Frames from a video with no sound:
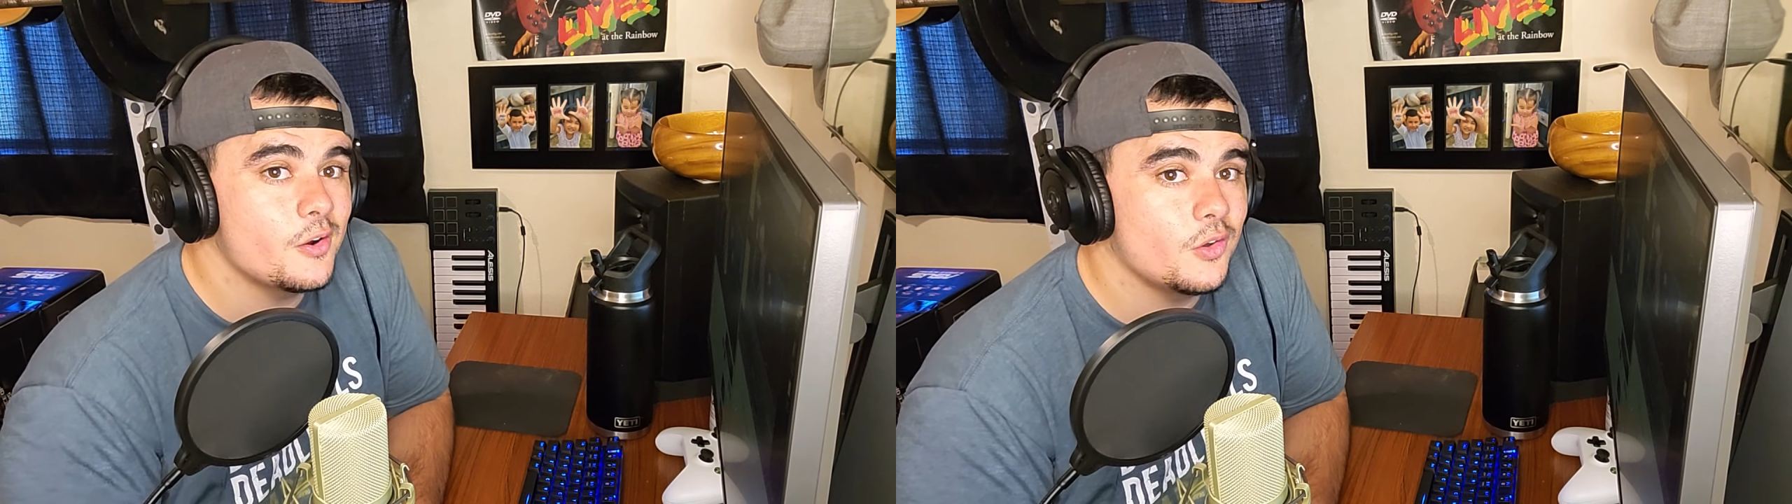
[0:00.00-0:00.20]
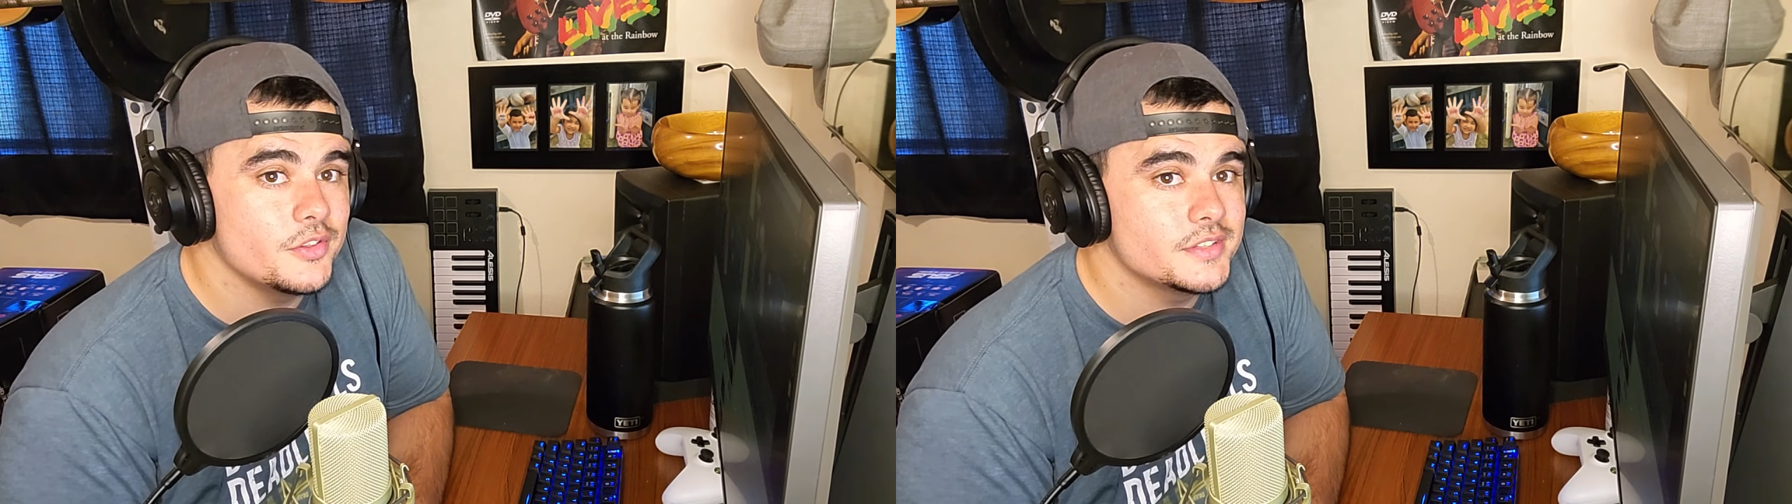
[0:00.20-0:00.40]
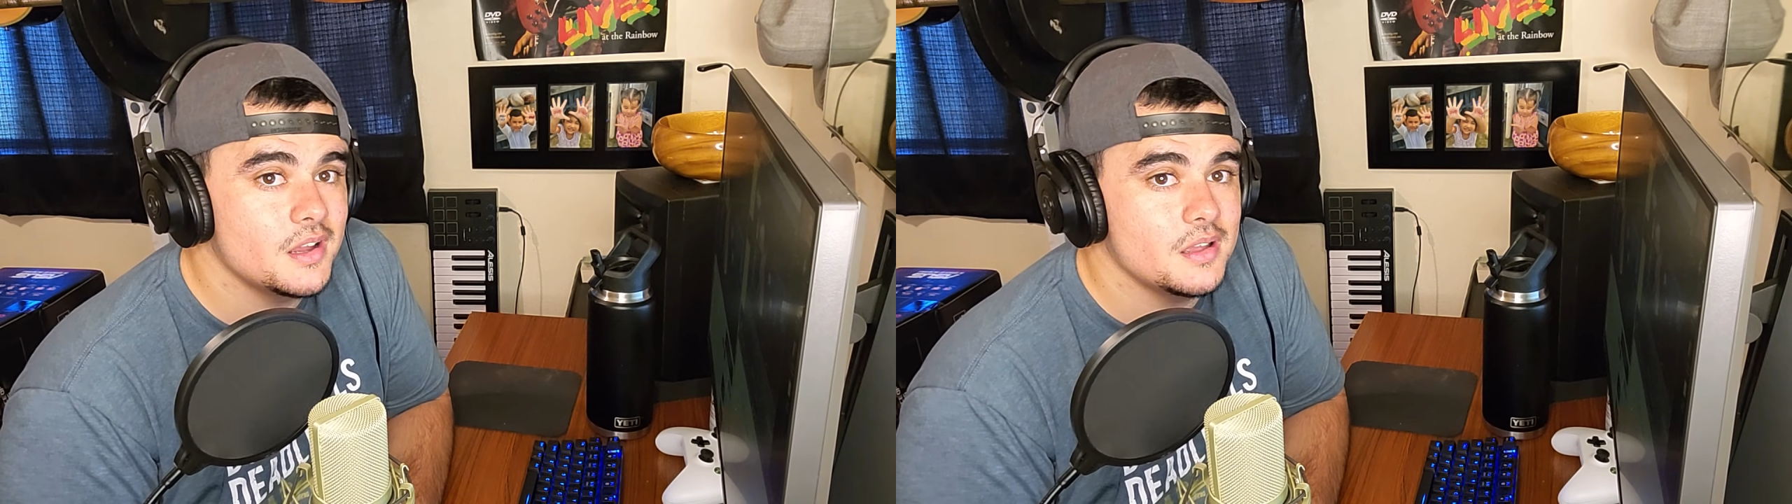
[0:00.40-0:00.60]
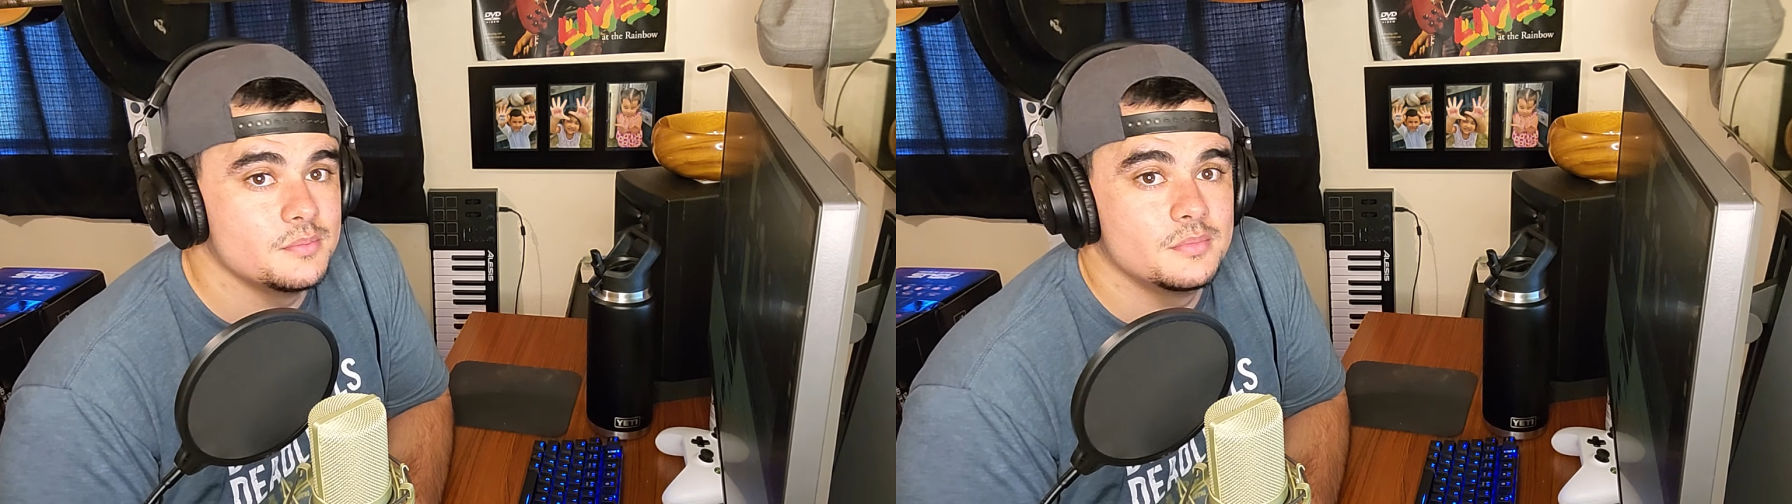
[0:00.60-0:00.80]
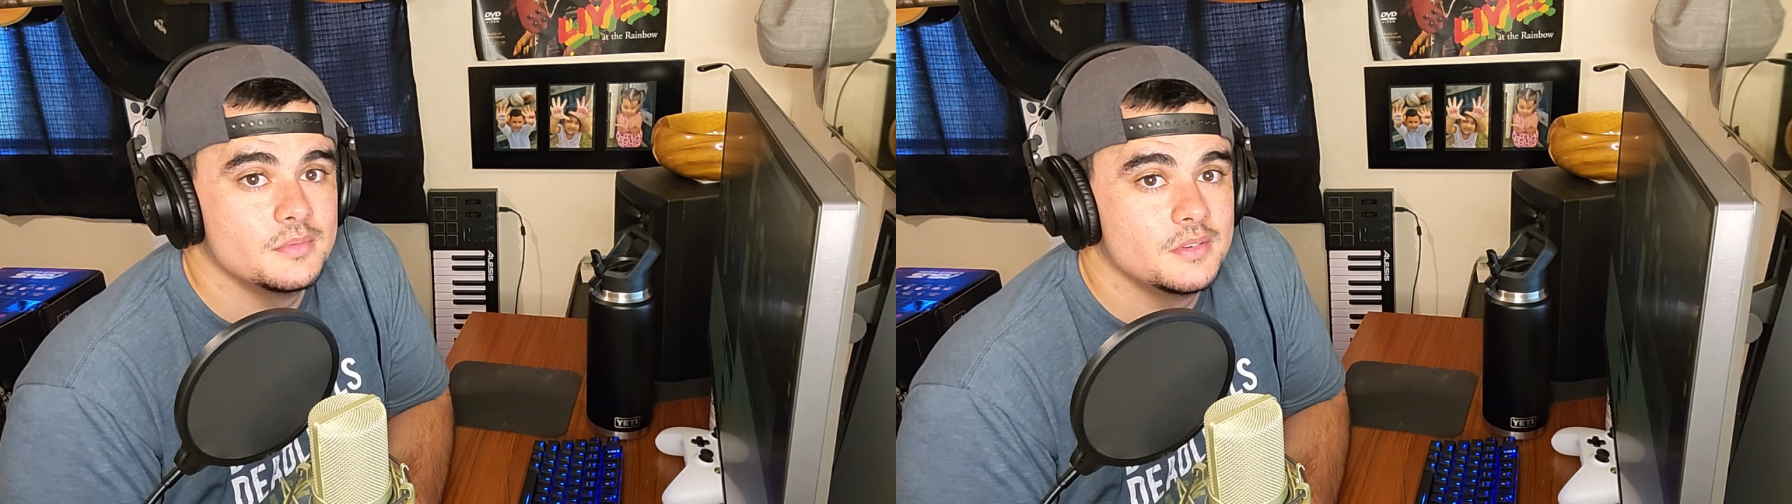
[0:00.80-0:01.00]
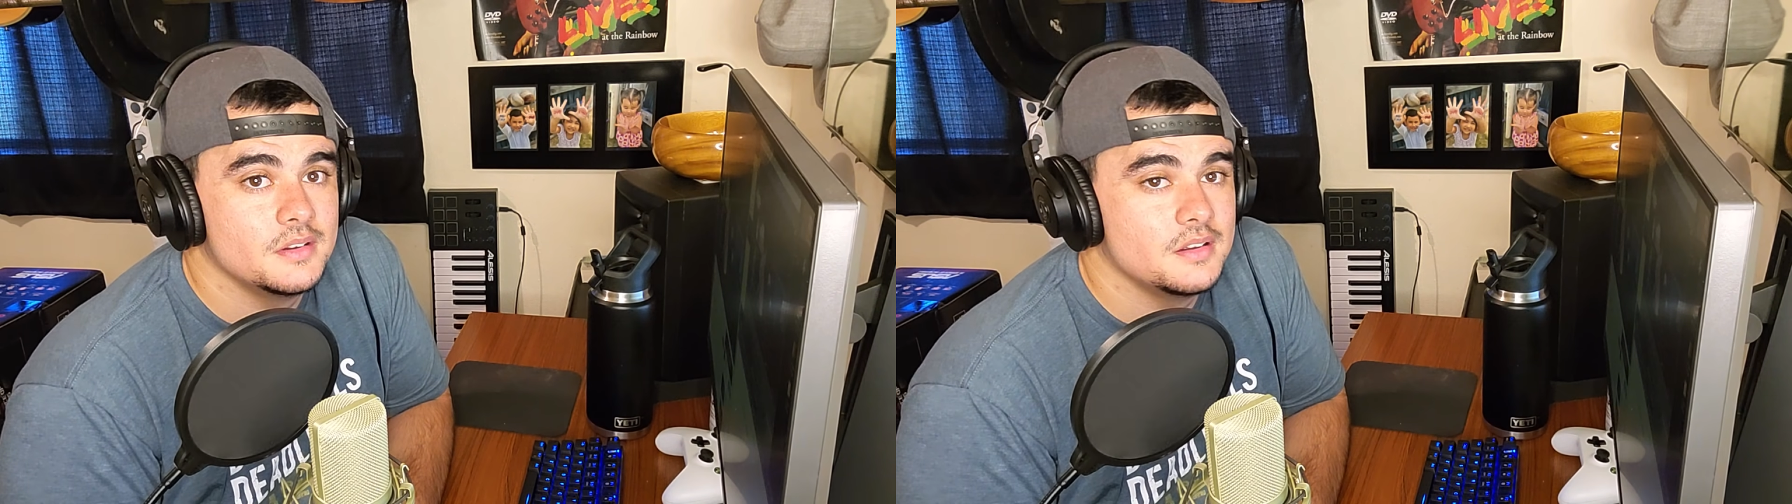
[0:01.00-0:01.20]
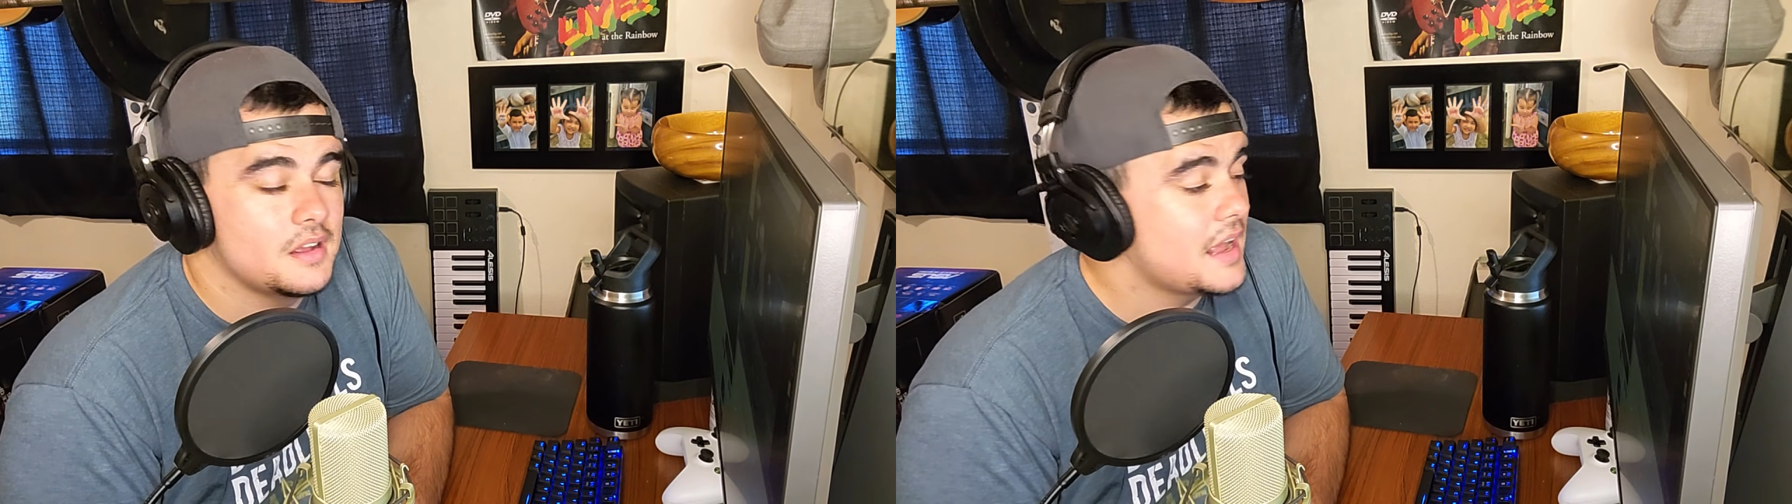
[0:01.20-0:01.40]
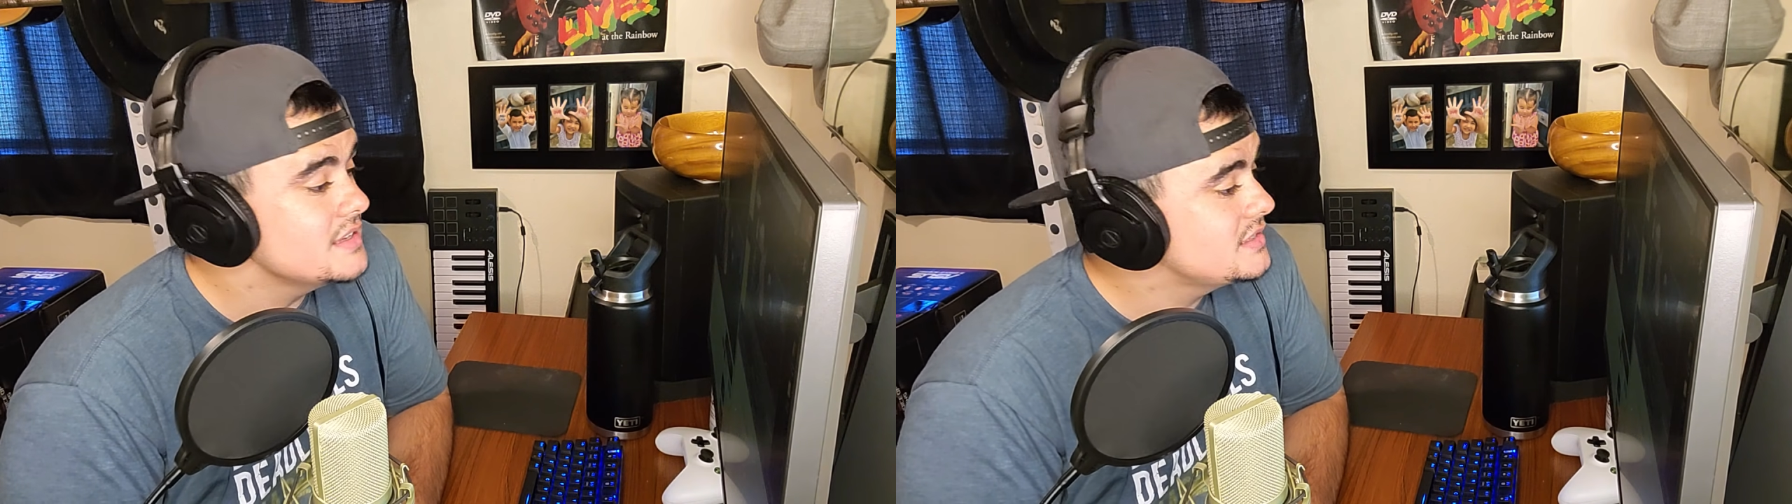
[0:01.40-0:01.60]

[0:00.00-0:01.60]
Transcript: all the time. I